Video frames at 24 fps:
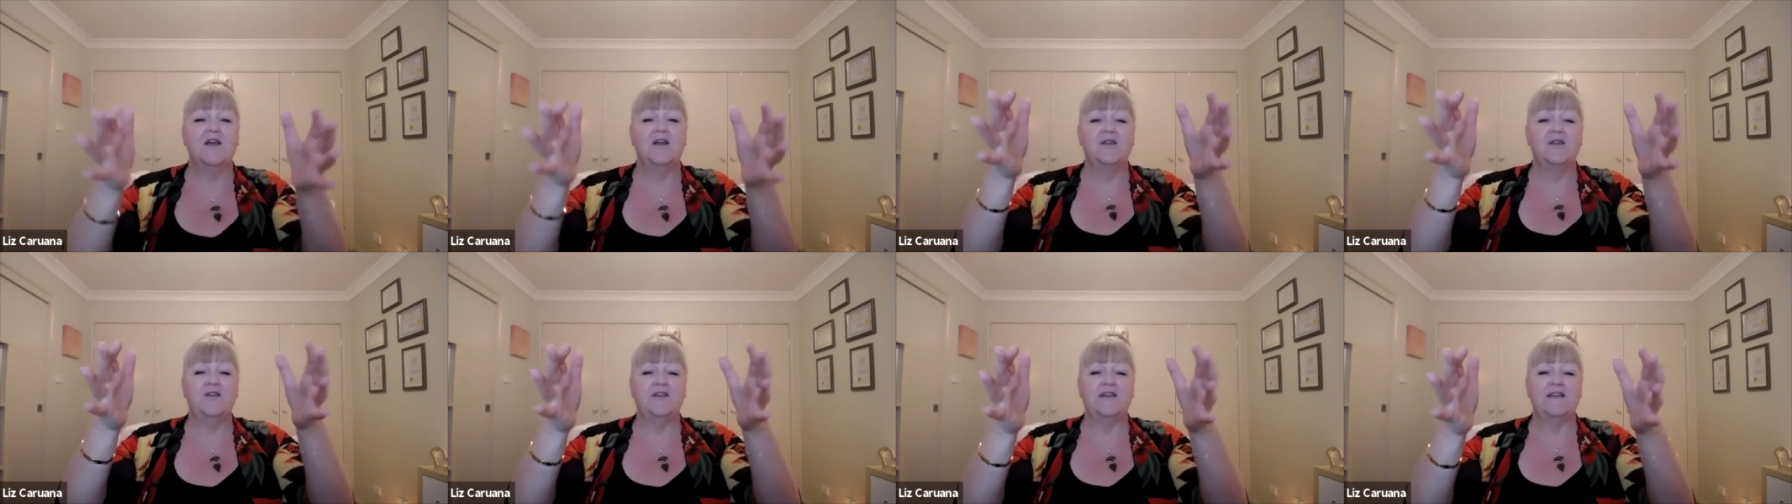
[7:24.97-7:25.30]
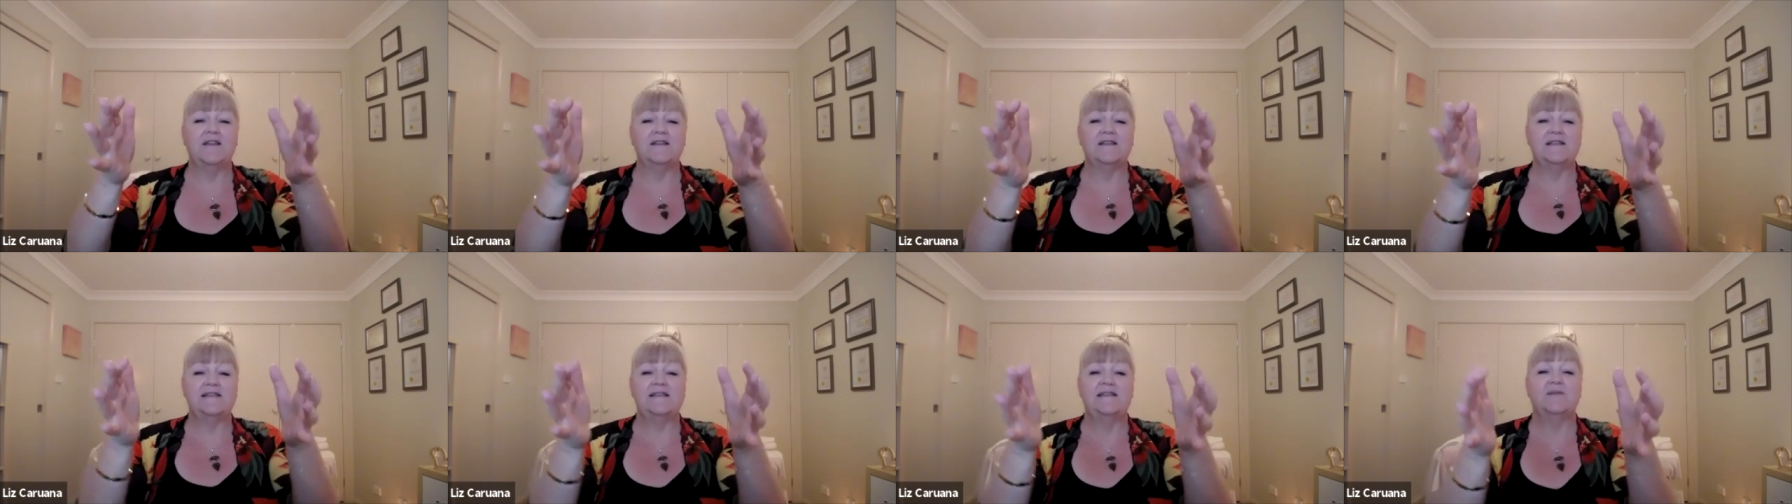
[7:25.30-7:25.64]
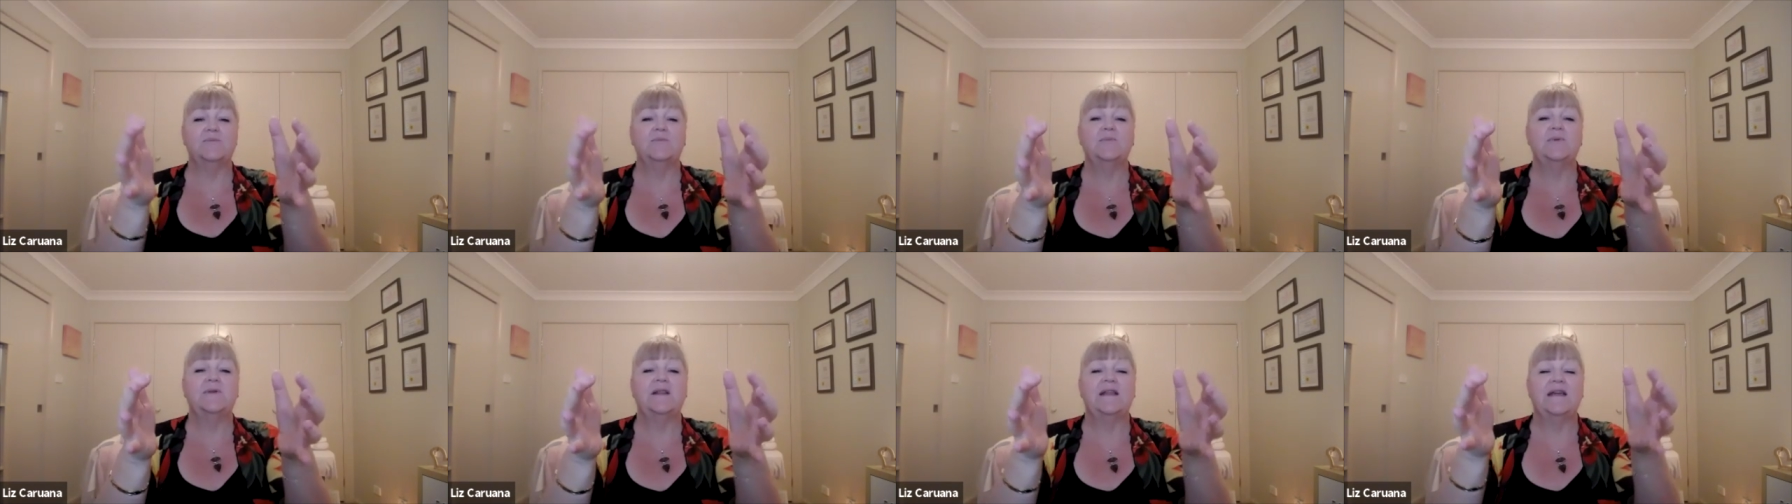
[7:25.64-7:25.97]
you can
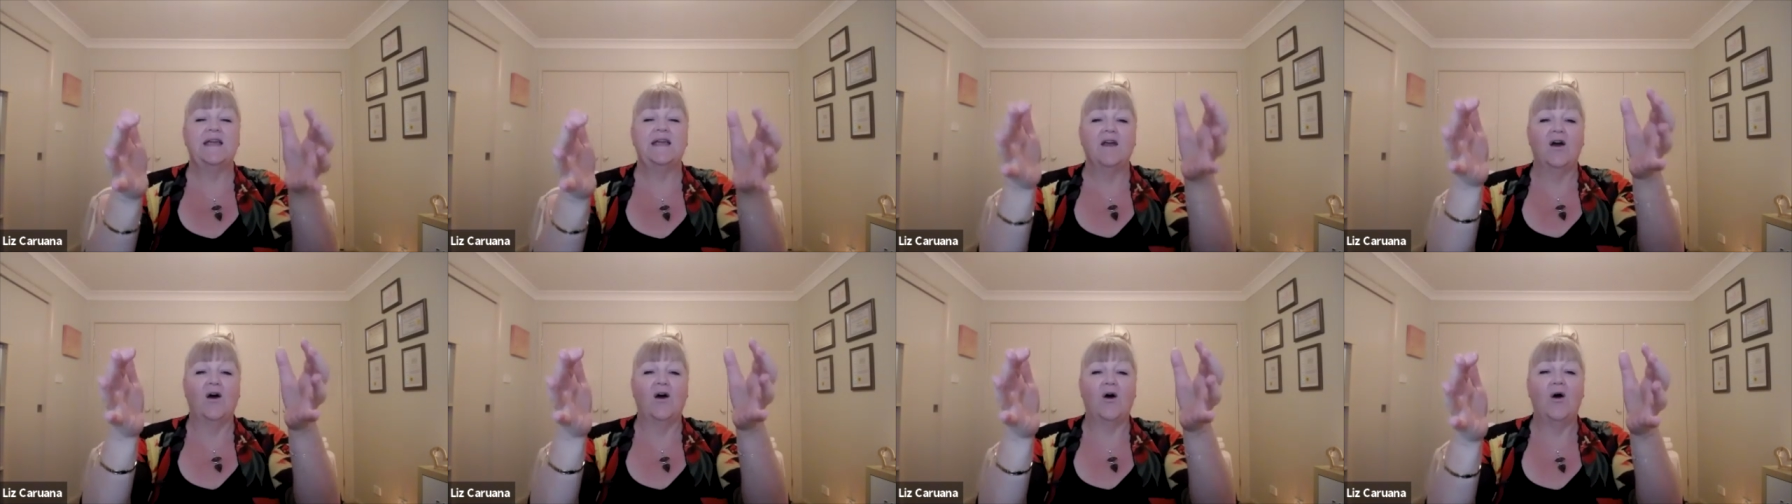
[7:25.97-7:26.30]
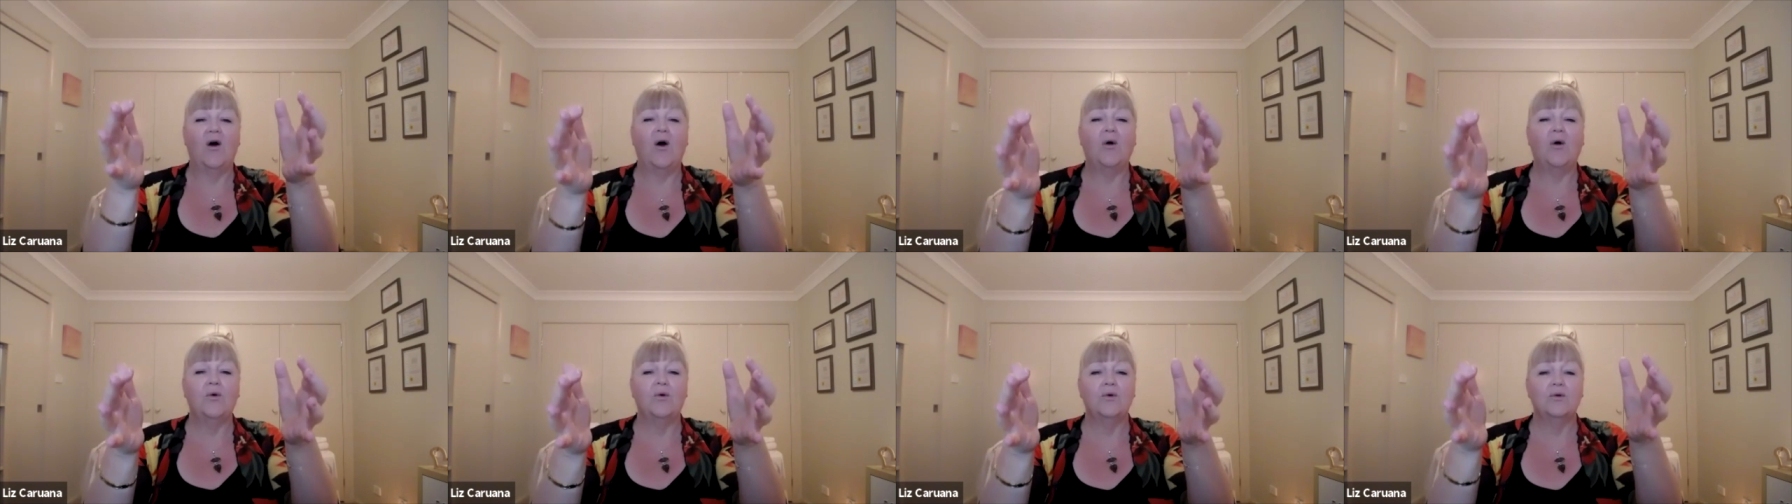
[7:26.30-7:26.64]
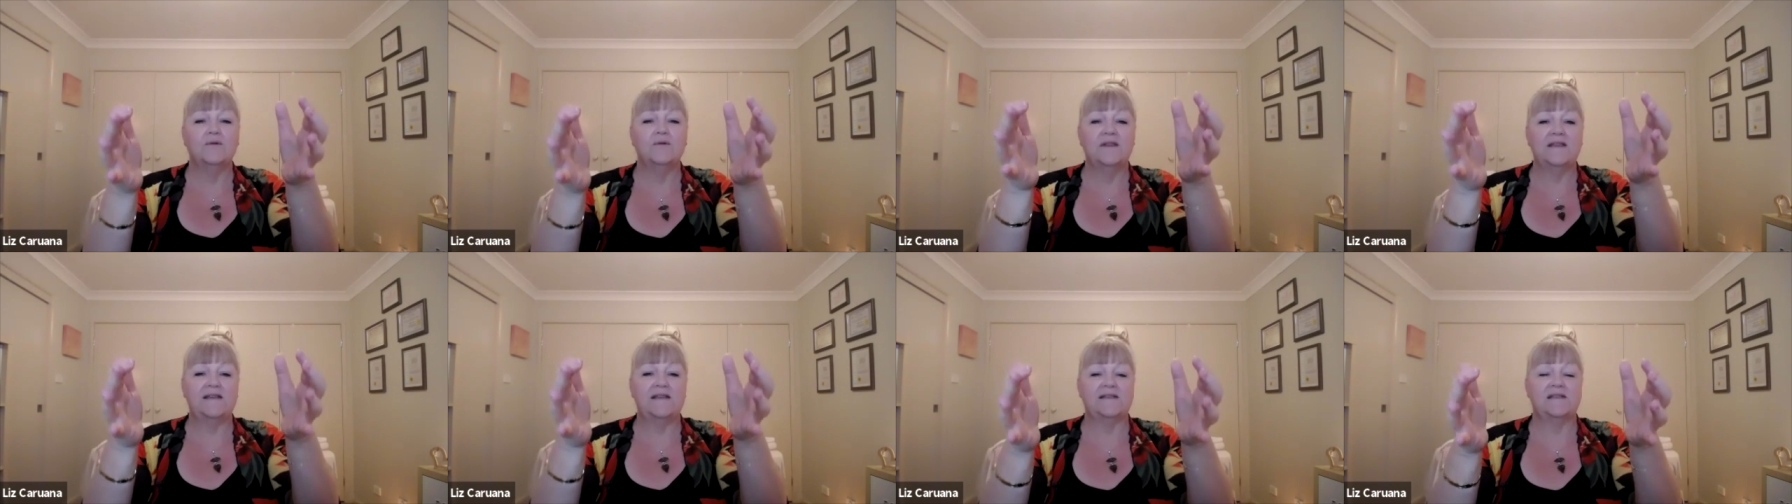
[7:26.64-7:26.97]
simply
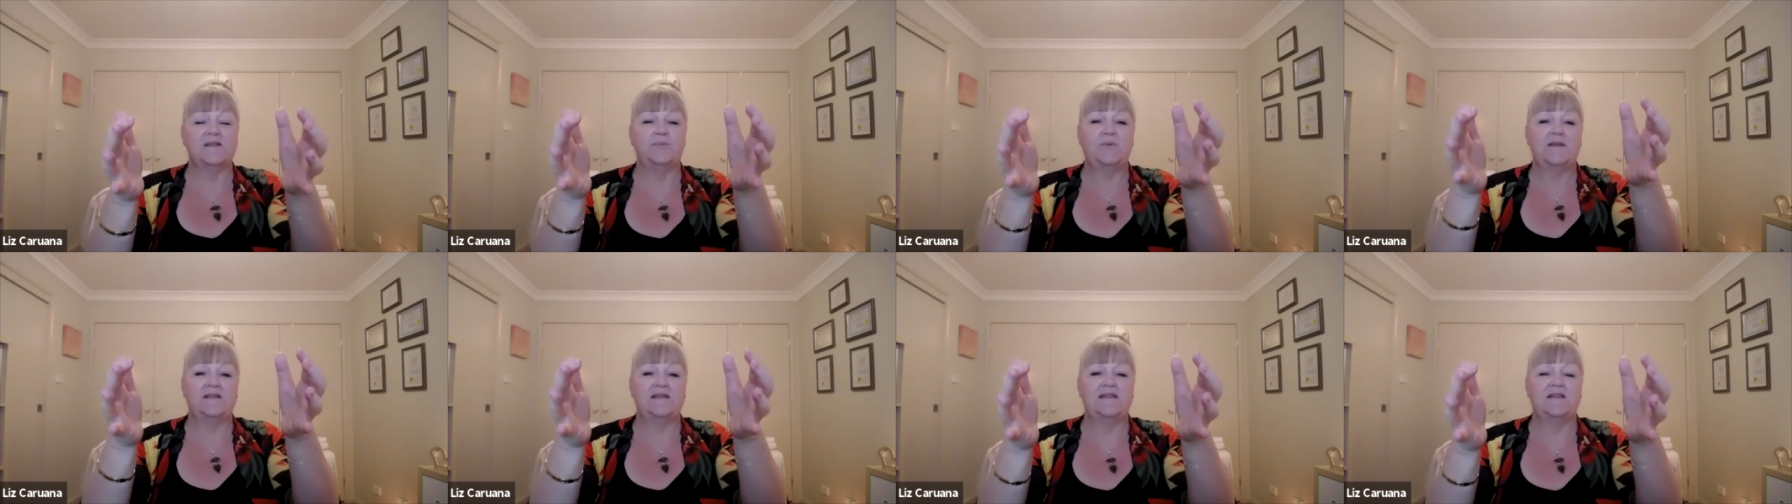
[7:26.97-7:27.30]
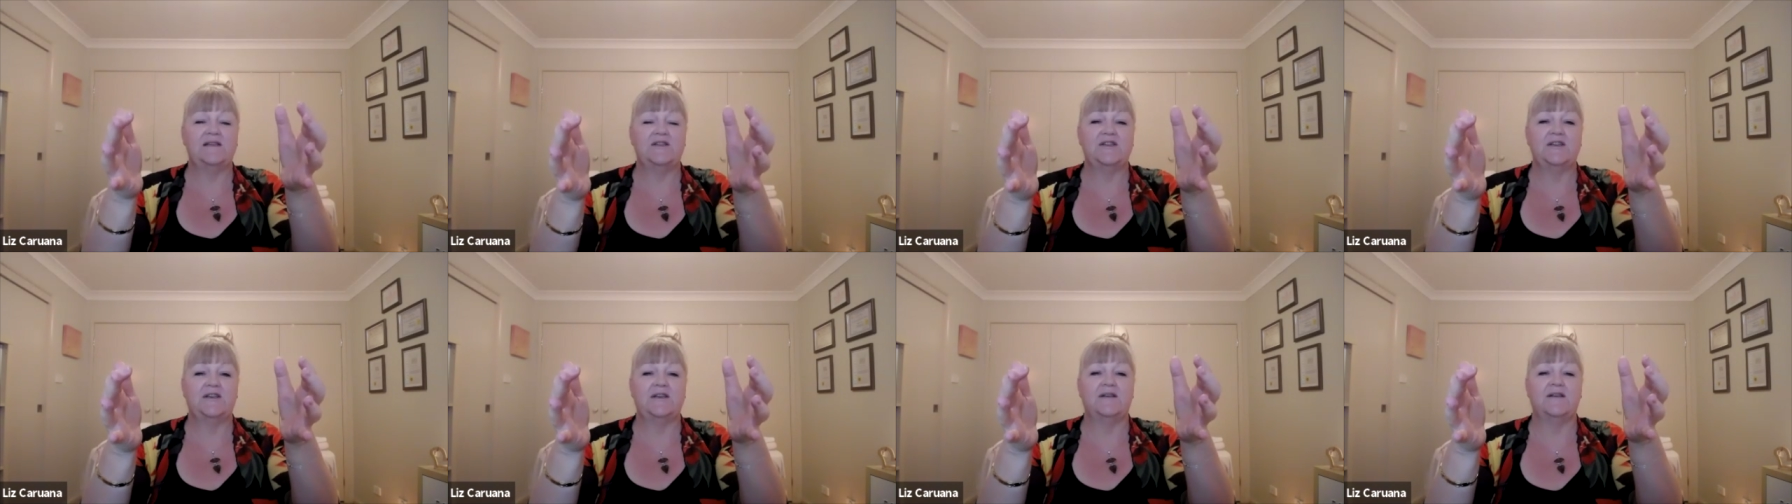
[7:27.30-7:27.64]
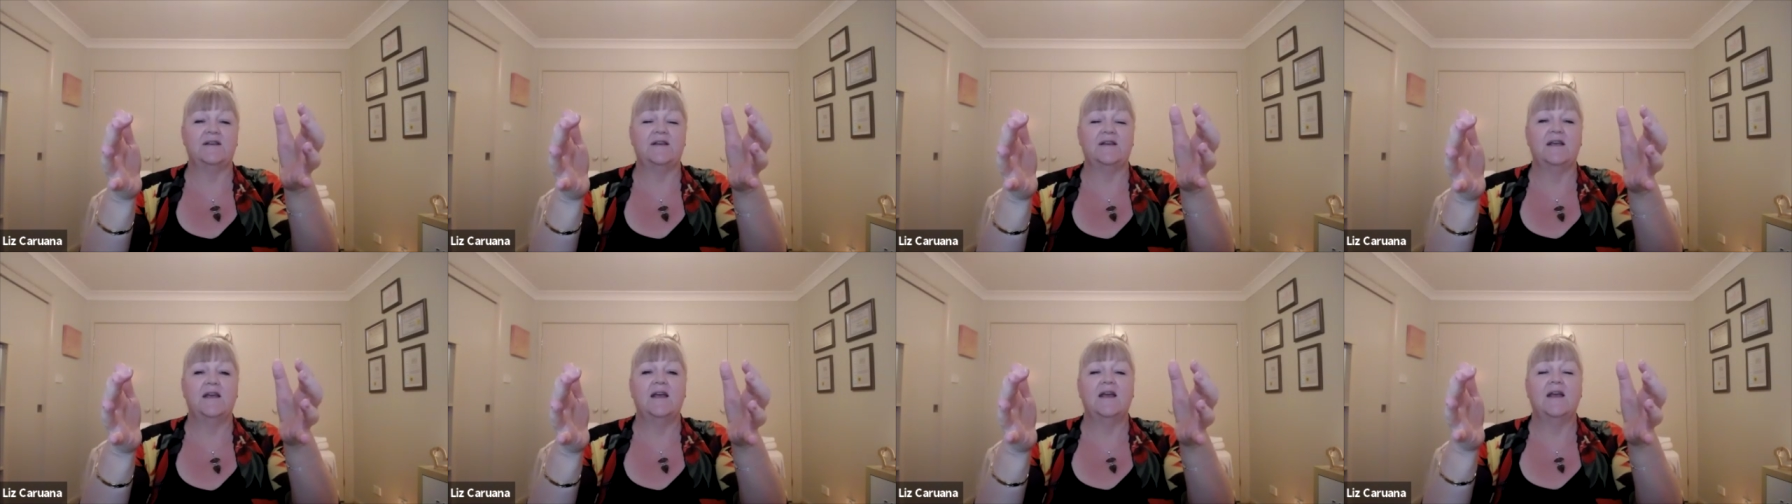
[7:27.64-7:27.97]
hold this position